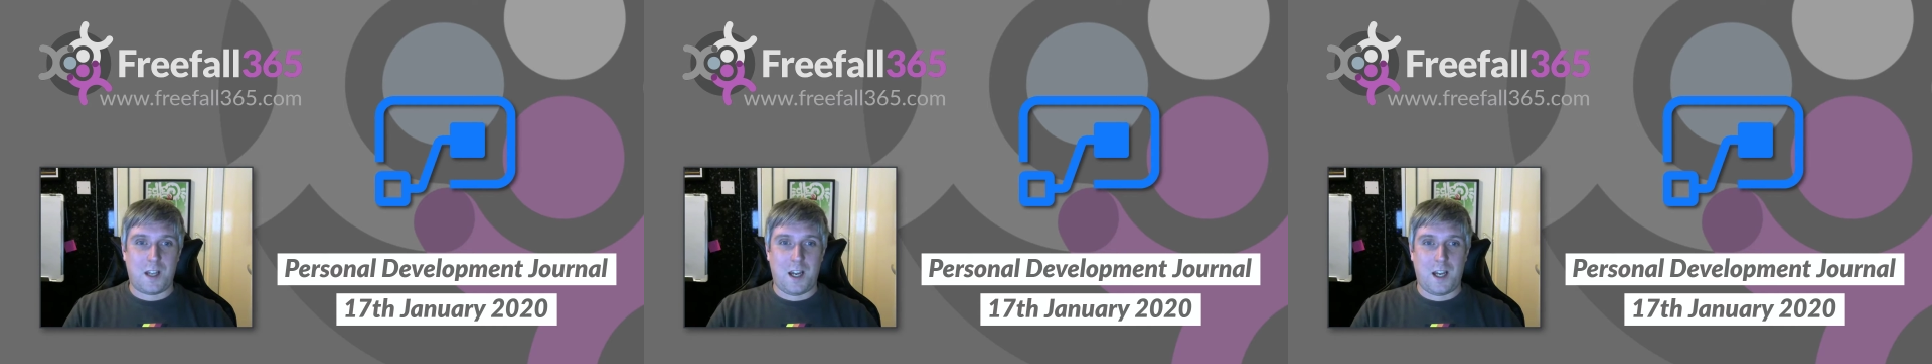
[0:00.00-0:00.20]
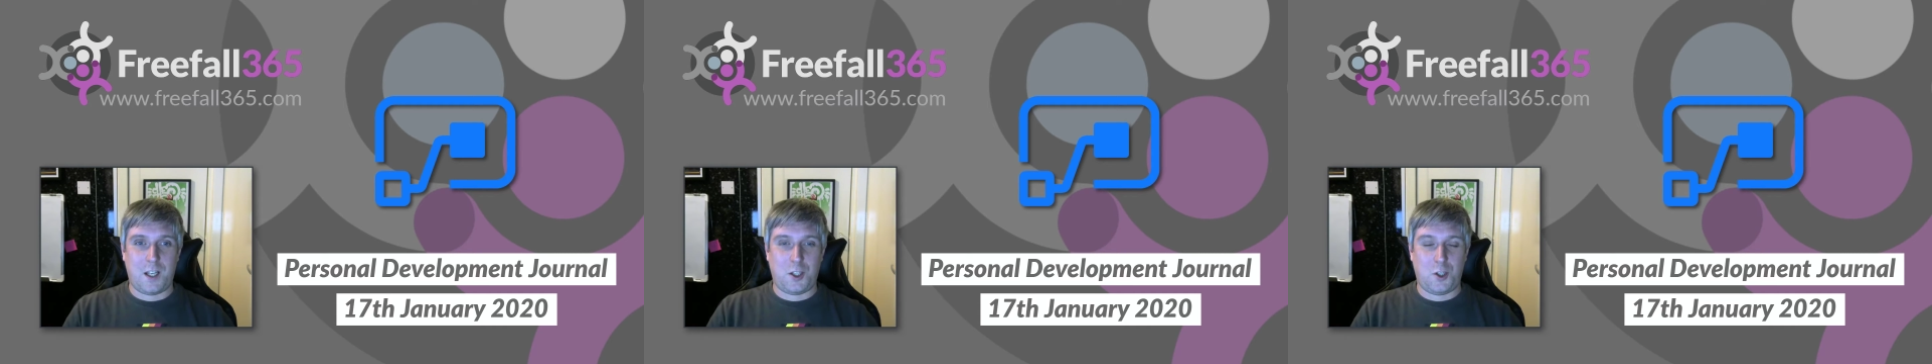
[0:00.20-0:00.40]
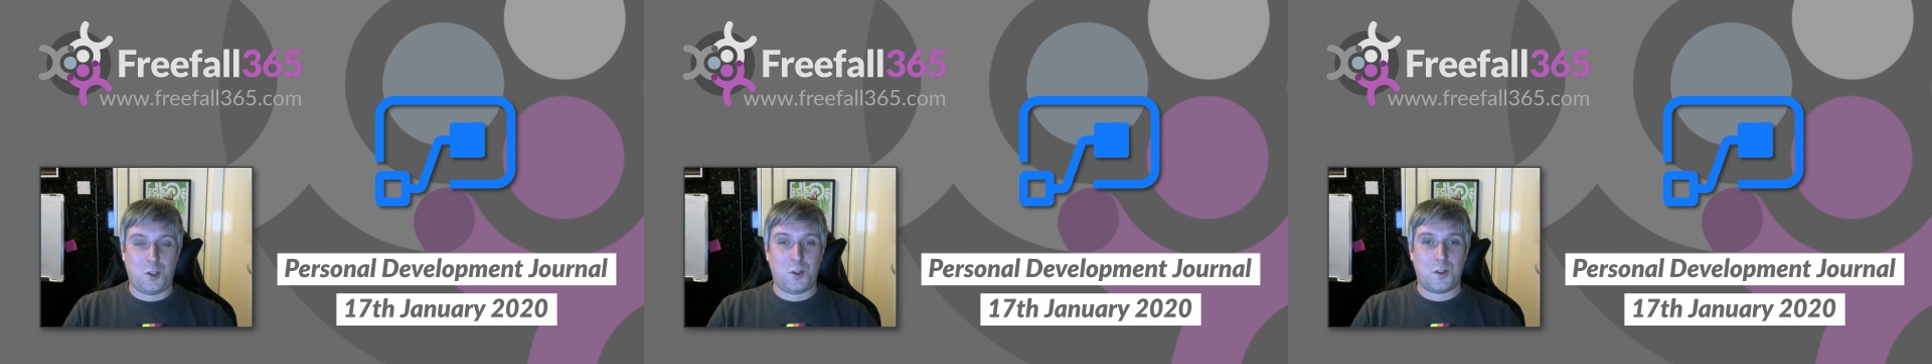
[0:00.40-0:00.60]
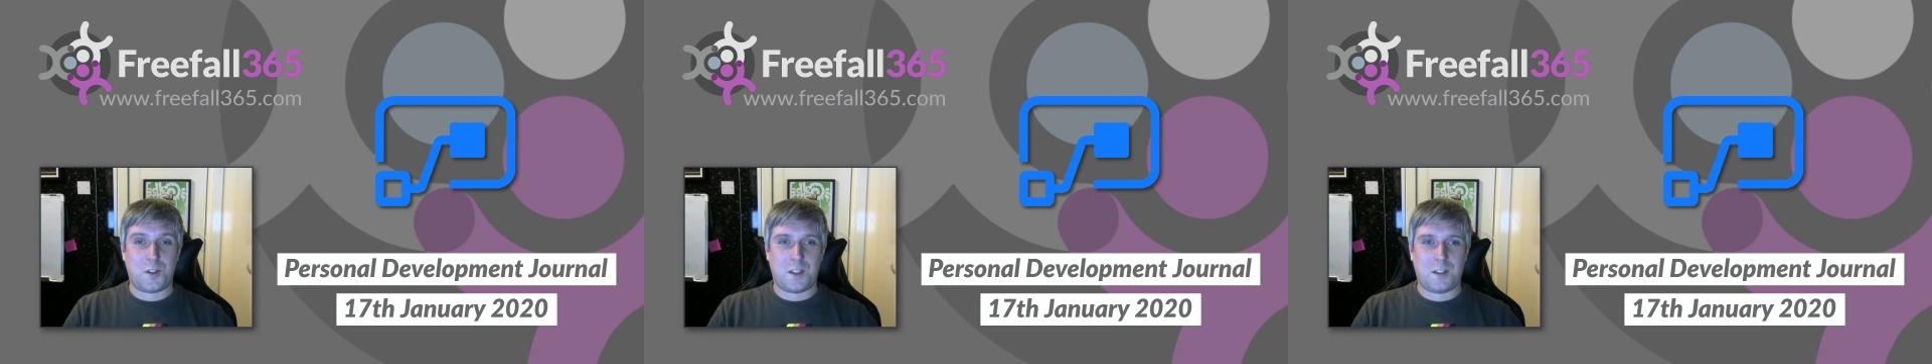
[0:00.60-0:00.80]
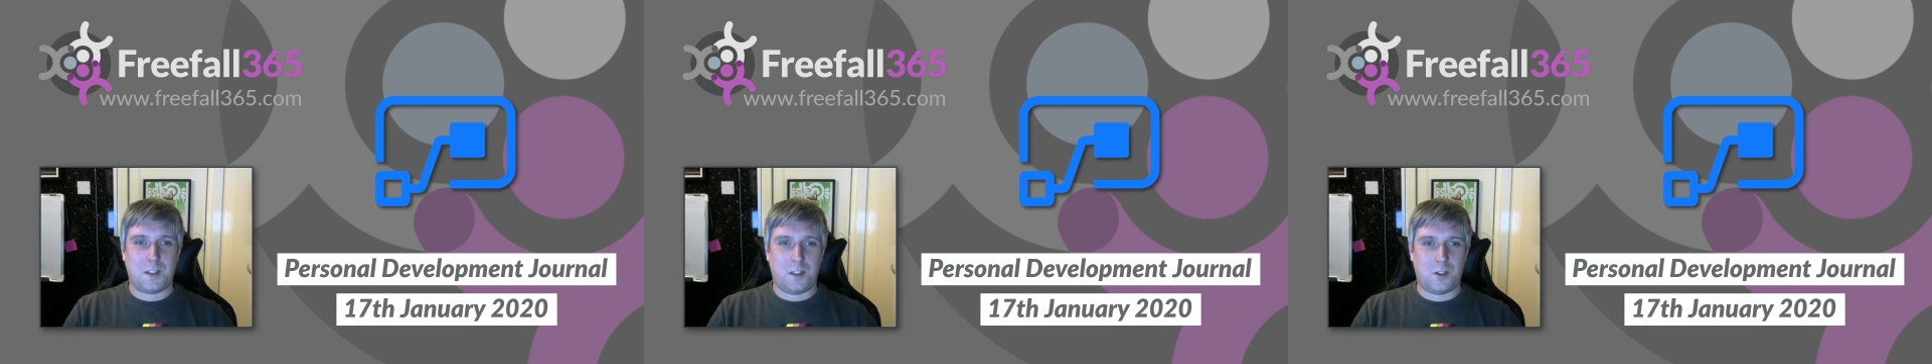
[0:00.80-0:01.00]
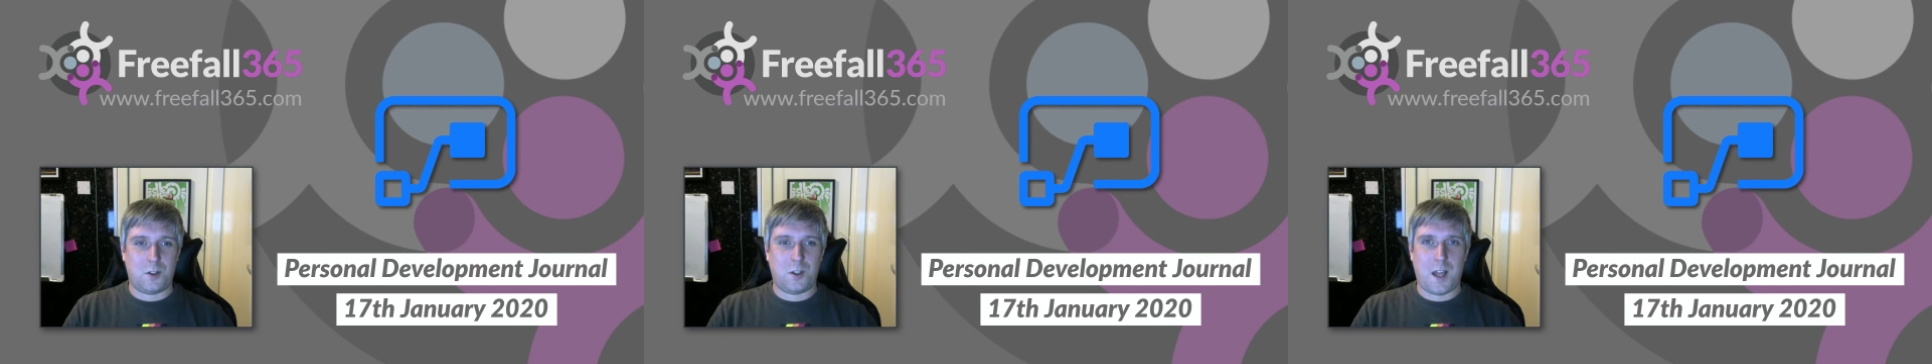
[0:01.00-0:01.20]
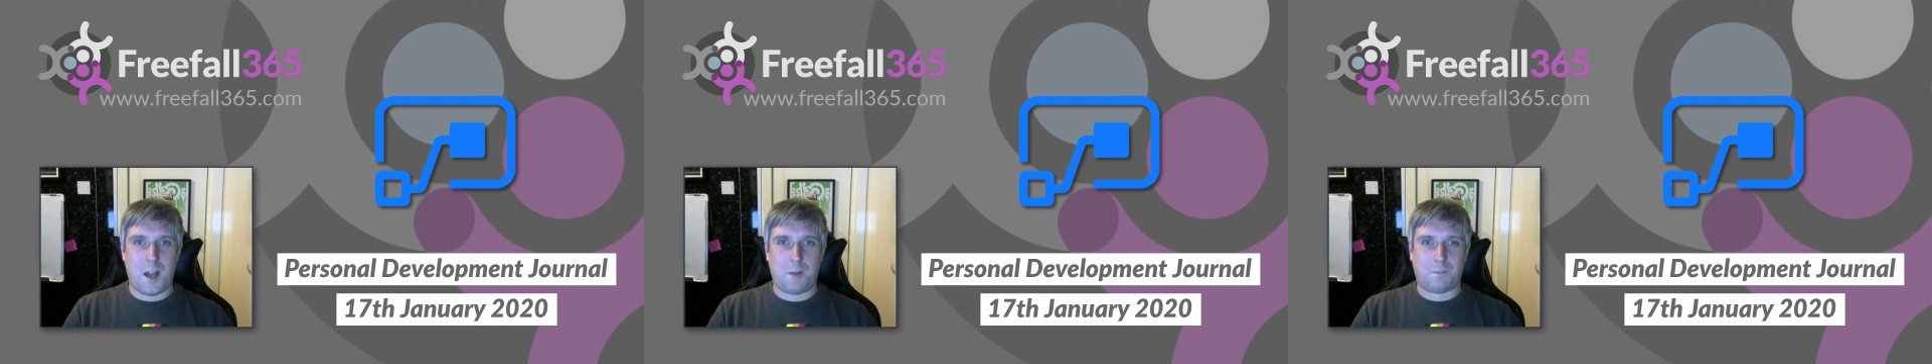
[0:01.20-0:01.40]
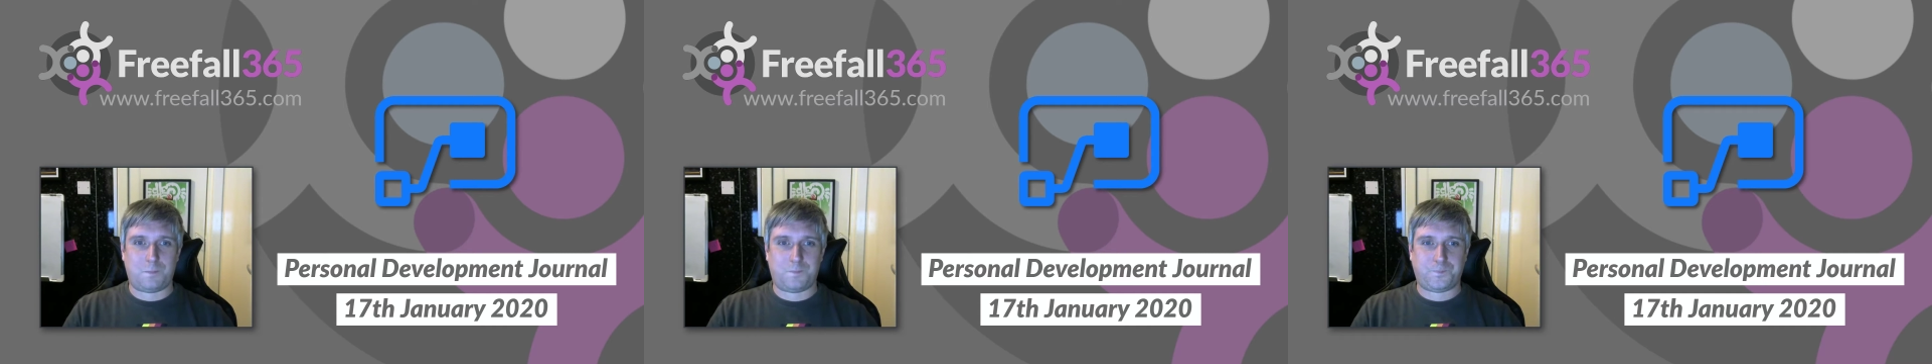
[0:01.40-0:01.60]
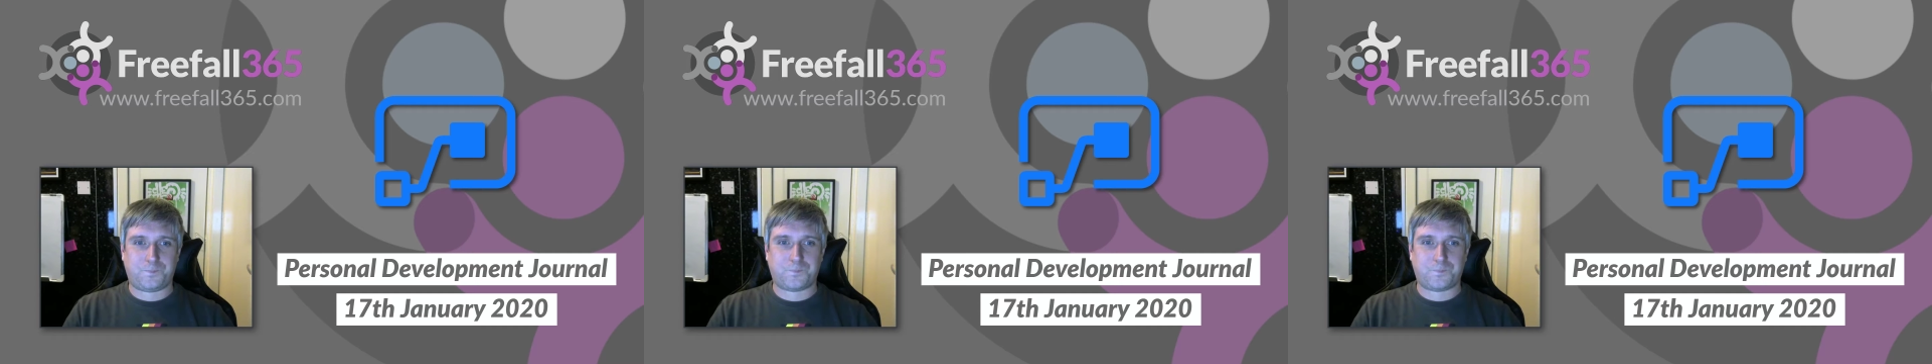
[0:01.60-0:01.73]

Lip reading: that I used to do that,